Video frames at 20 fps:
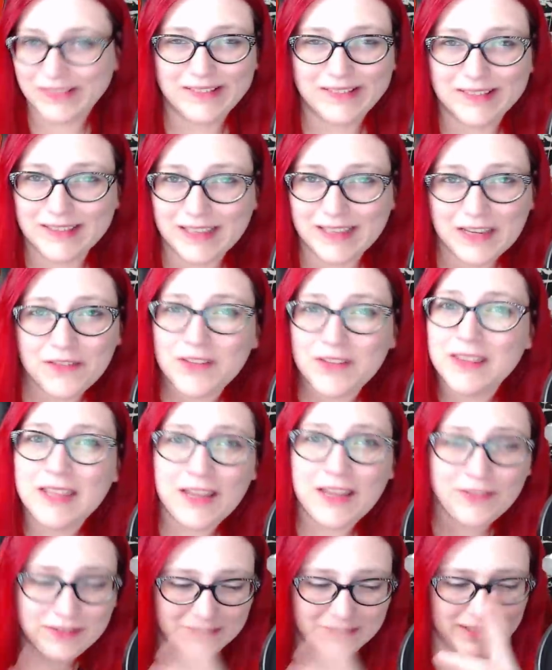They even
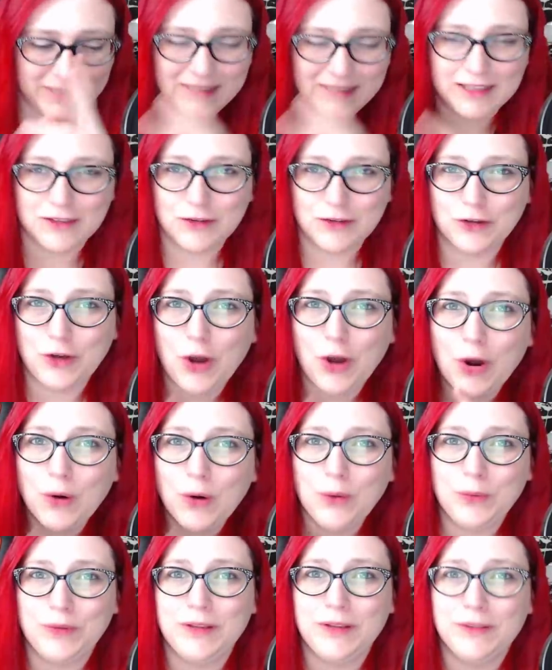left like the
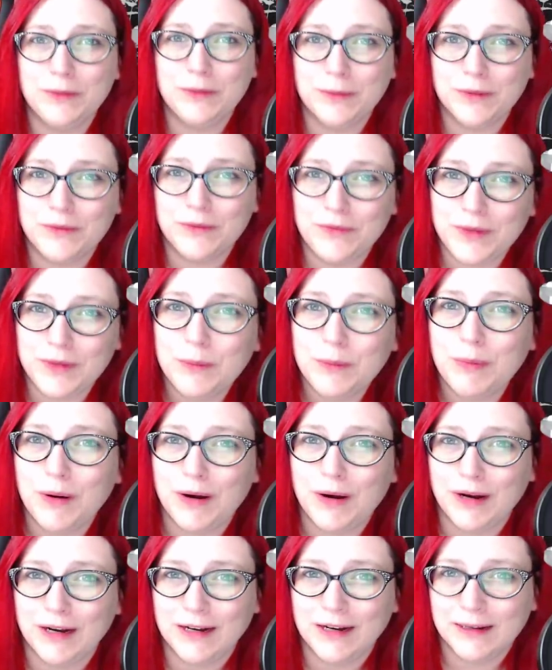code in the review
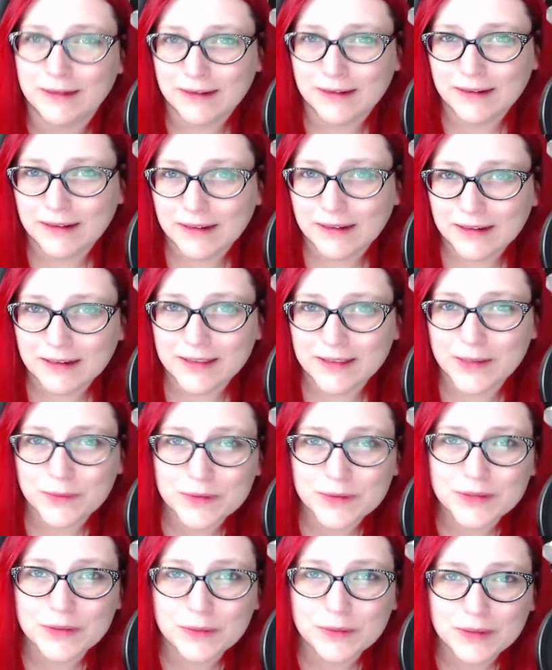part. They were
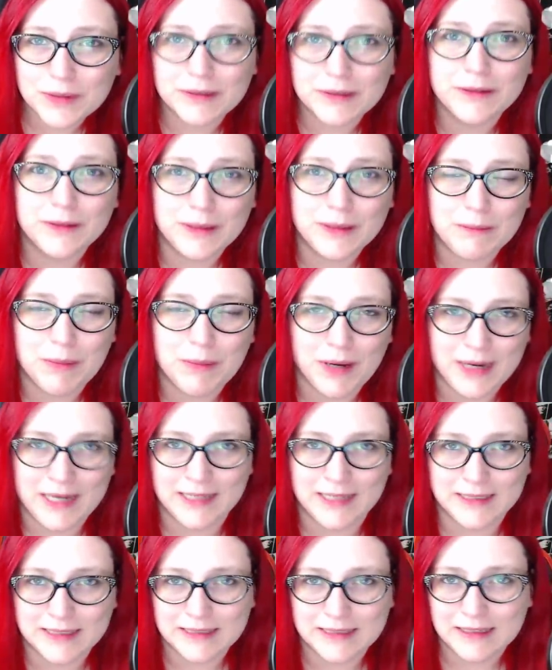so clearly
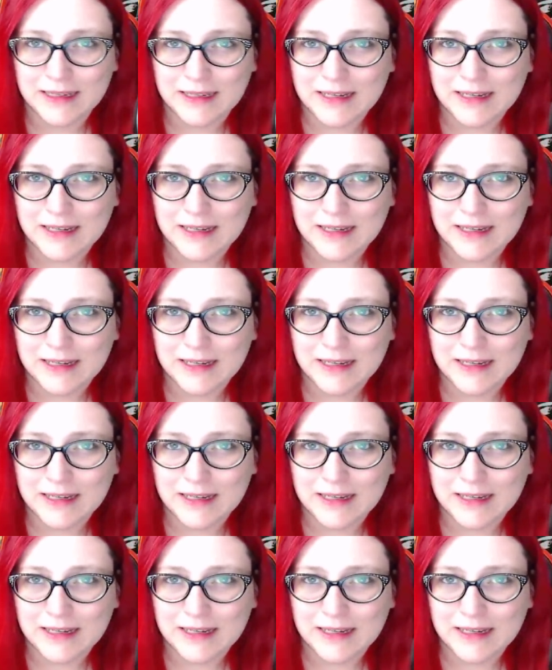bots.